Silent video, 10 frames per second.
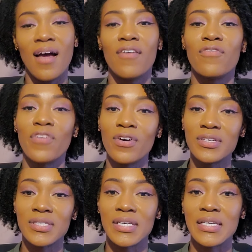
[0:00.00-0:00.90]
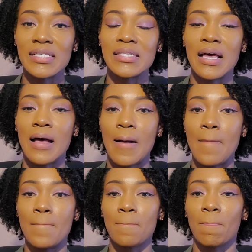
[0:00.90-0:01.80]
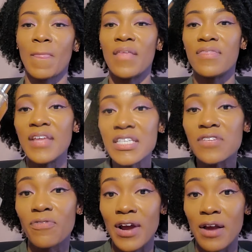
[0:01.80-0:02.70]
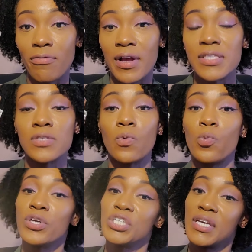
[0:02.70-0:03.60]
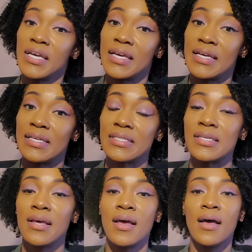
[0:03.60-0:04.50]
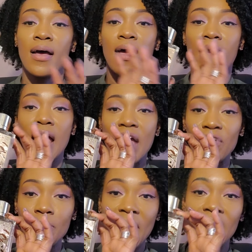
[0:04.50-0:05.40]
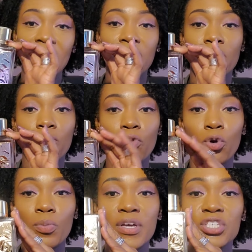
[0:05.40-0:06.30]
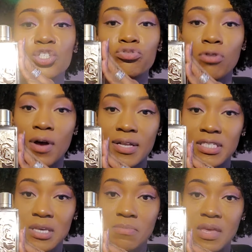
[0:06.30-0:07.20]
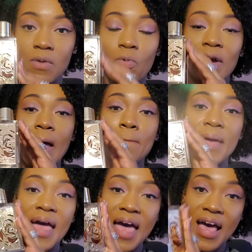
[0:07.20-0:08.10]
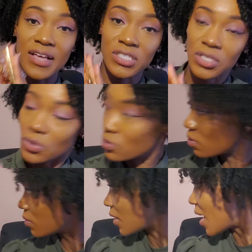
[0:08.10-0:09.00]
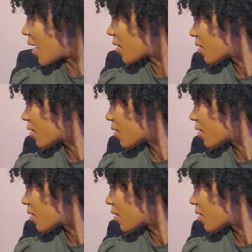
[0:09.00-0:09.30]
Versus this fragrance, which is, everybody in the room is drawn to me. When I pass you, you're like,